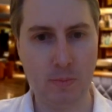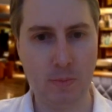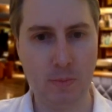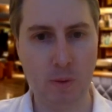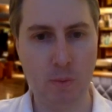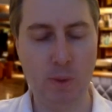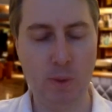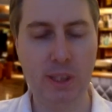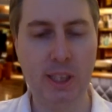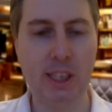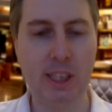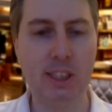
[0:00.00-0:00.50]

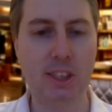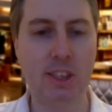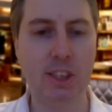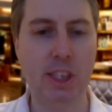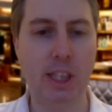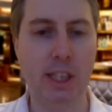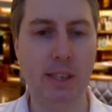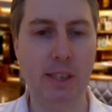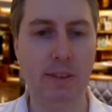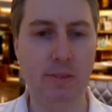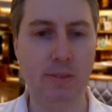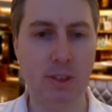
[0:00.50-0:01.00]
When that's
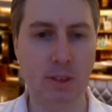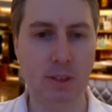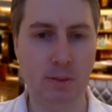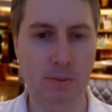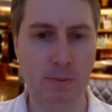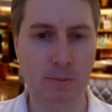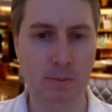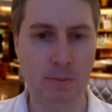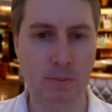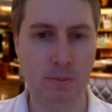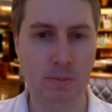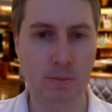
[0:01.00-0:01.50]
achieved,
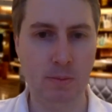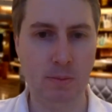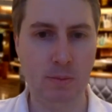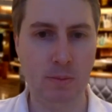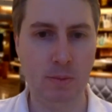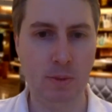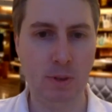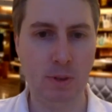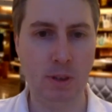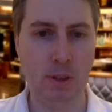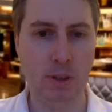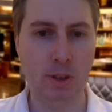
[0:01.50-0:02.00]

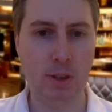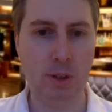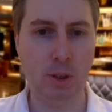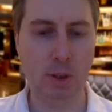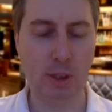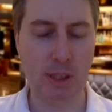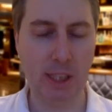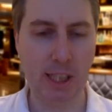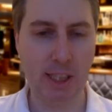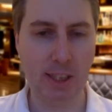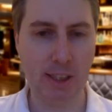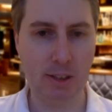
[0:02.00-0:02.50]
your,
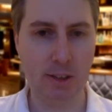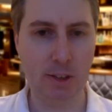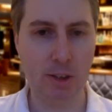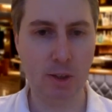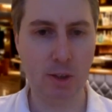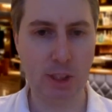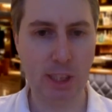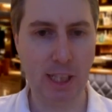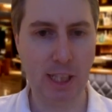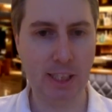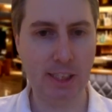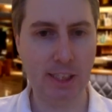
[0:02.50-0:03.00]
cha- your
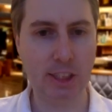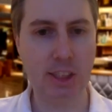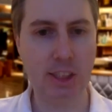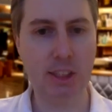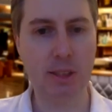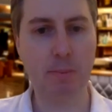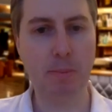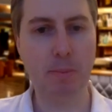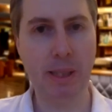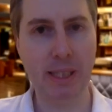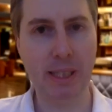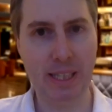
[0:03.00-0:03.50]
challenge is
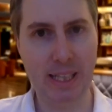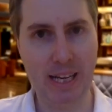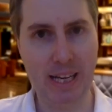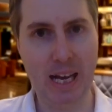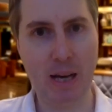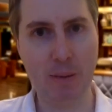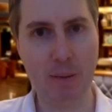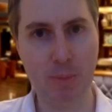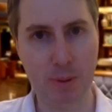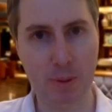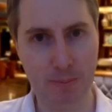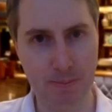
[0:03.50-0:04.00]
to make it
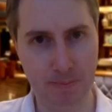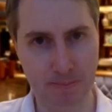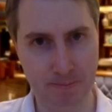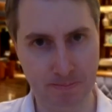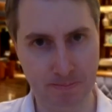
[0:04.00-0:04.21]
happen.